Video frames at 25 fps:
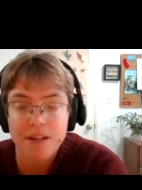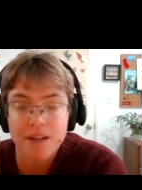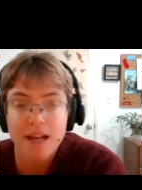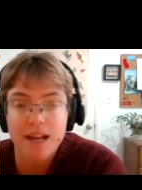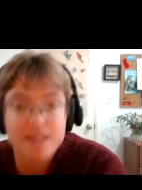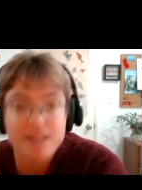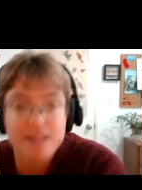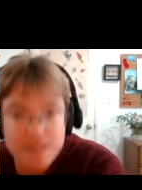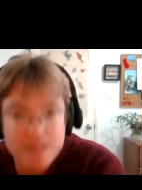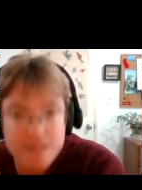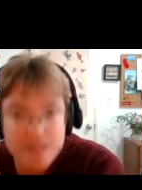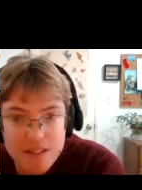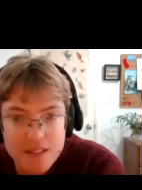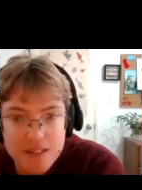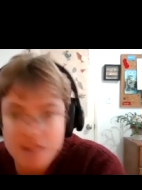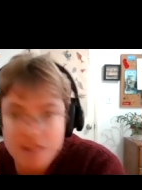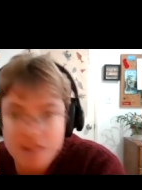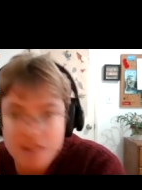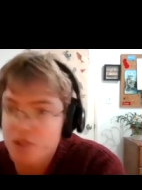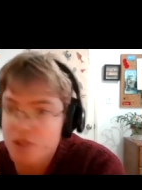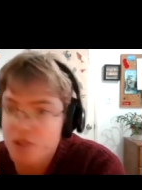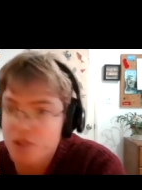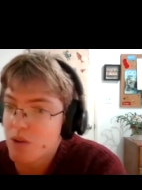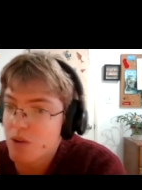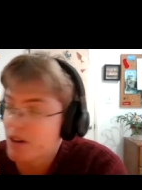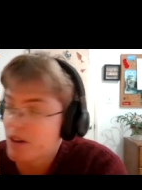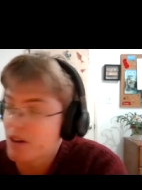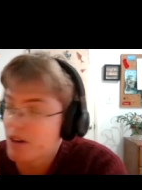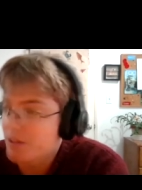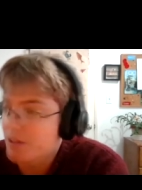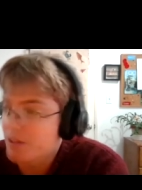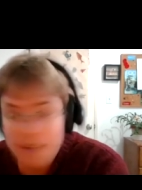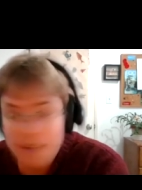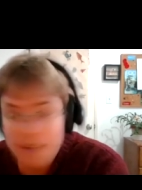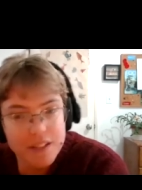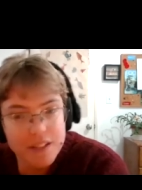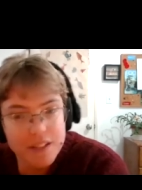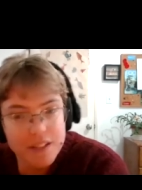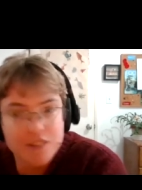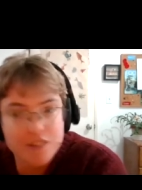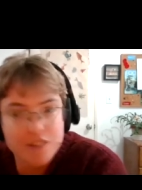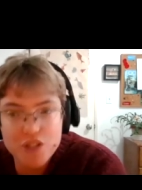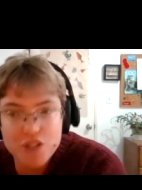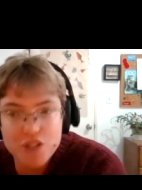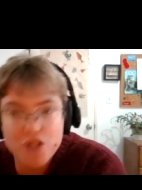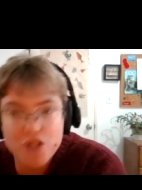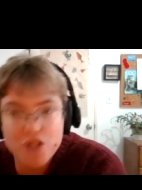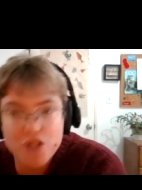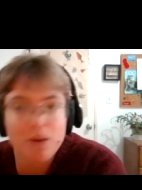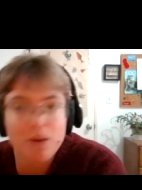As a citizen, you are invited
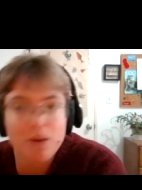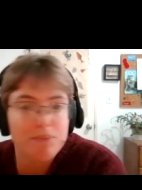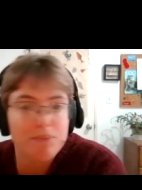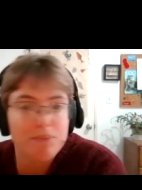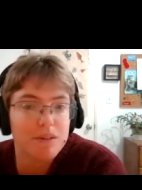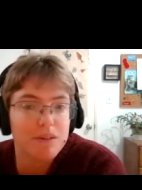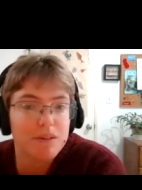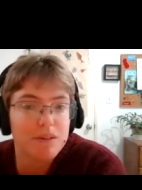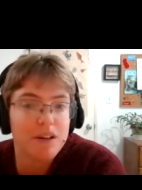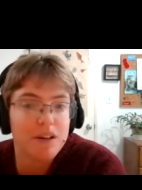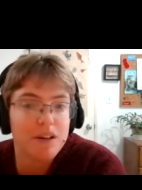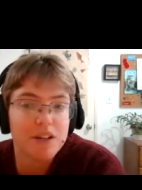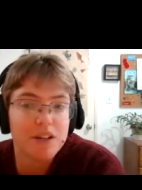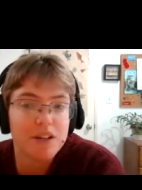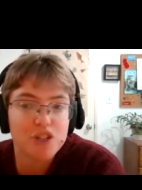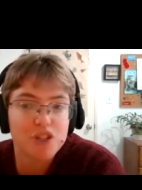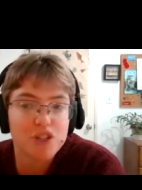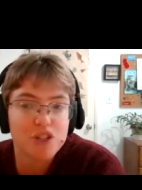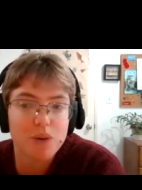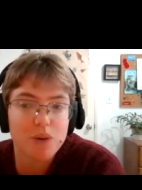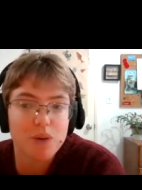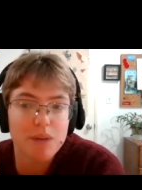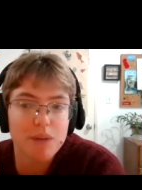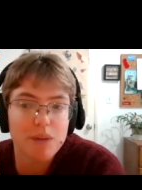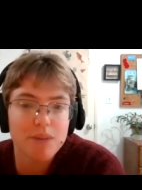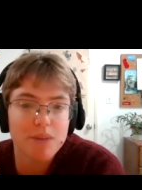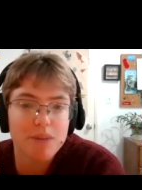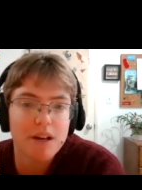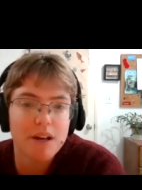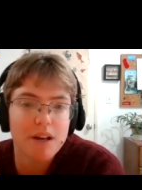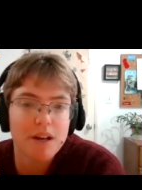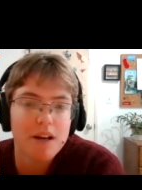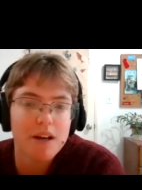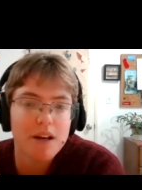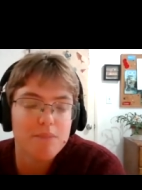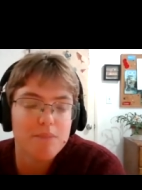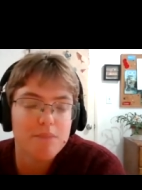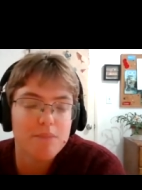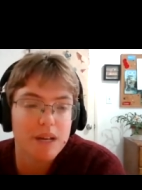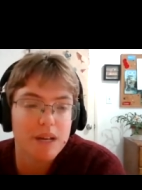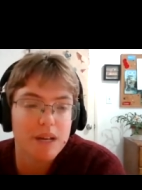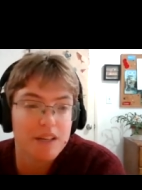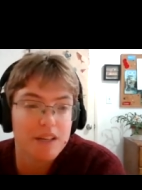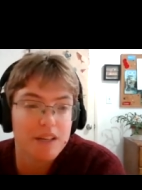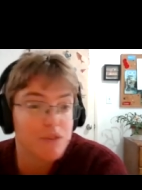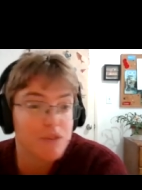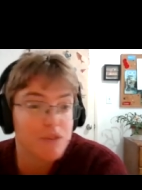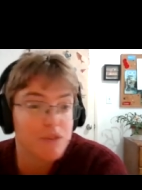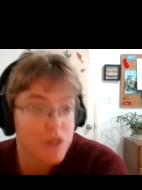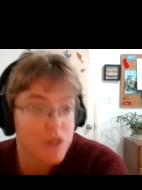to show up, but
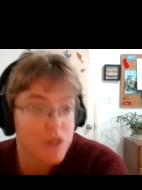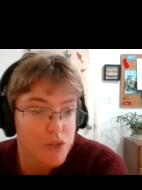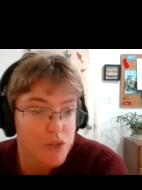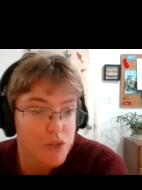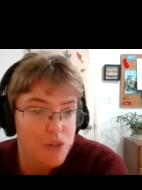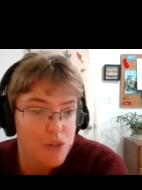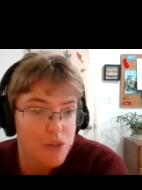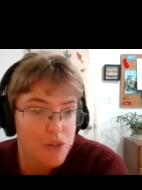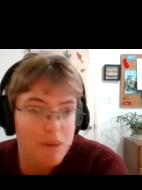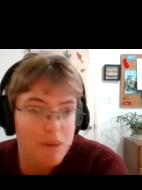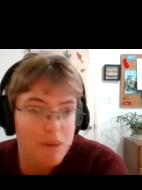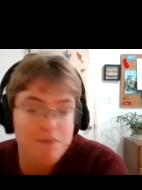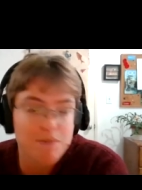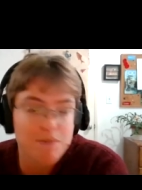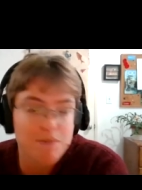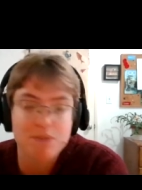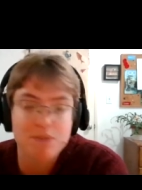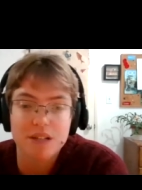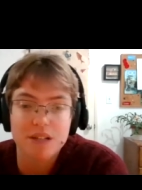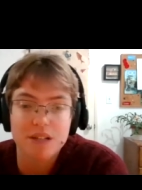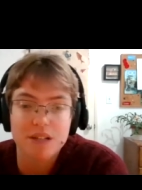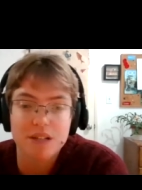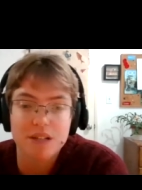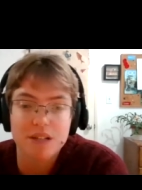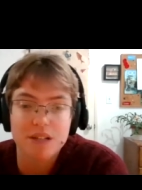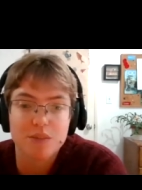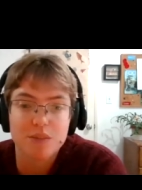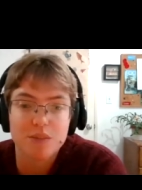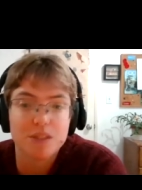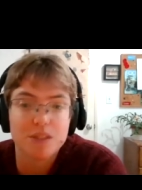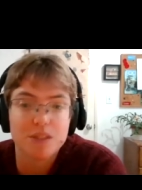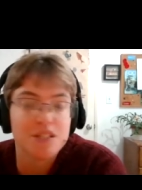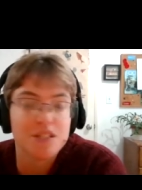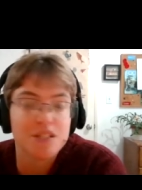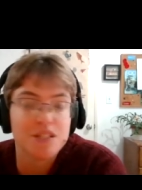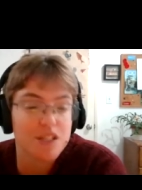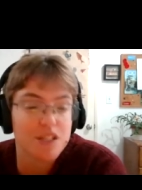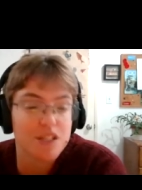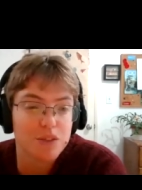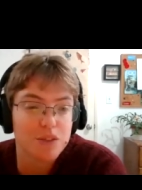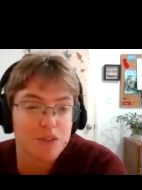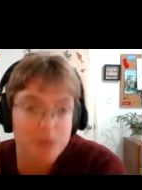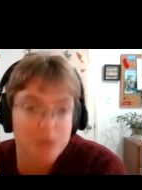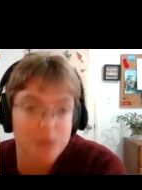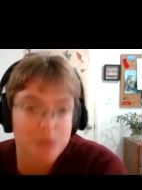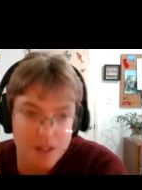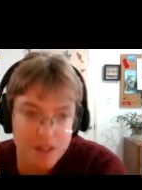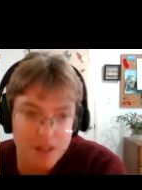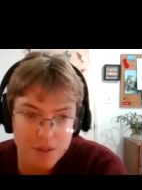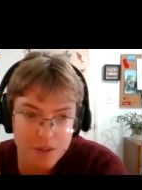if you don't show up, the process will continue
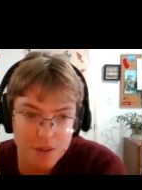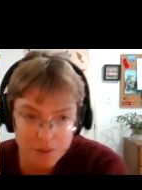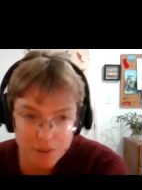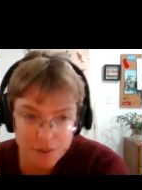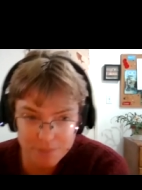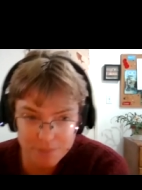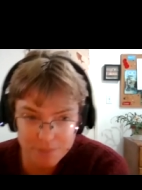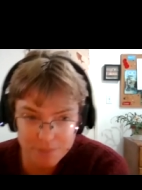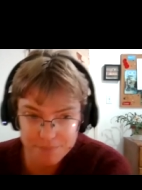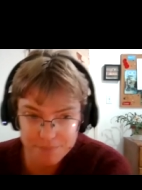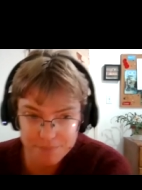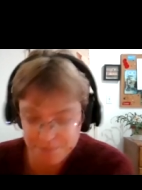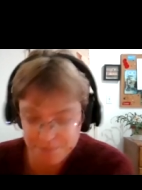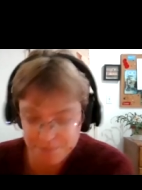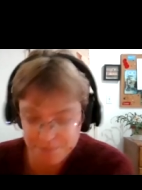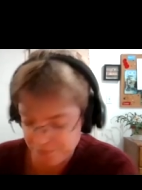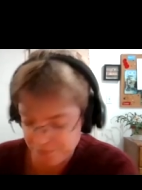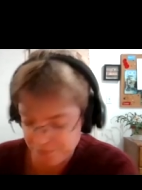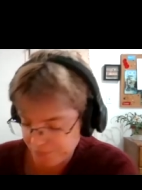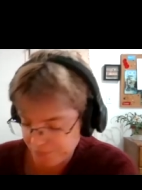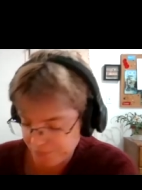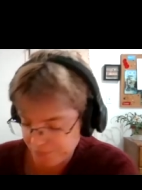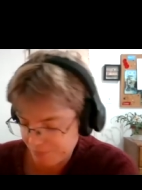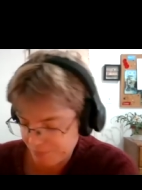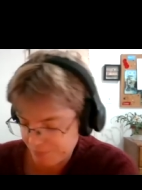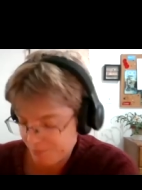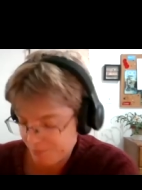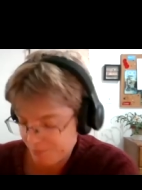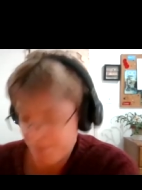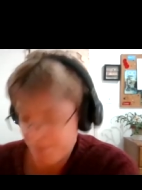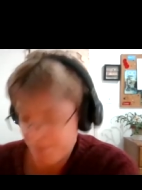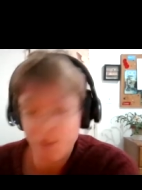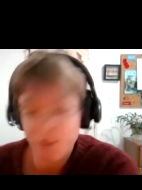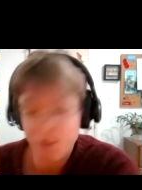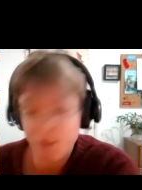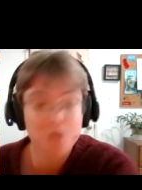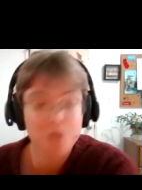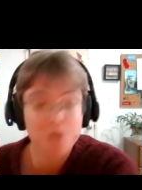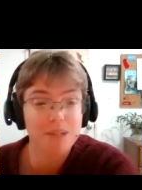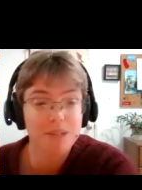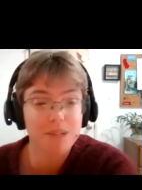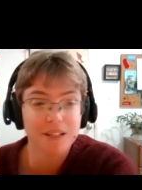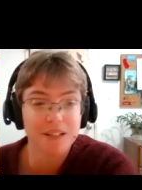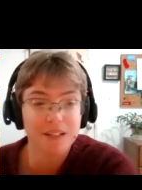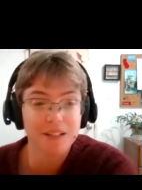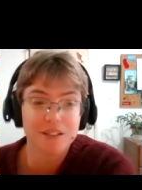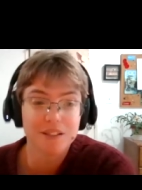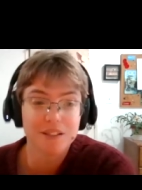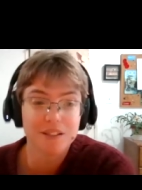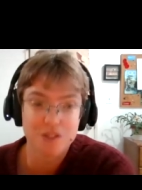without you. You're
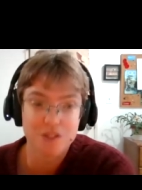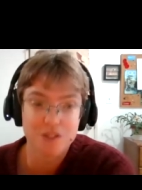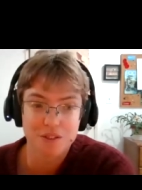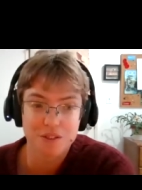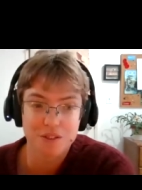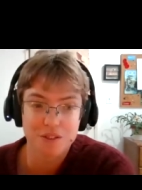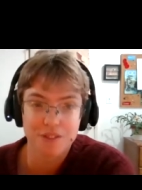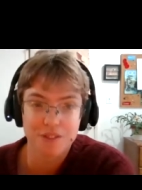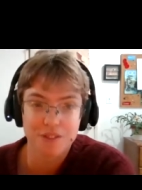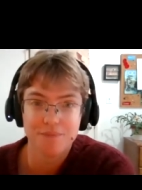being consulted.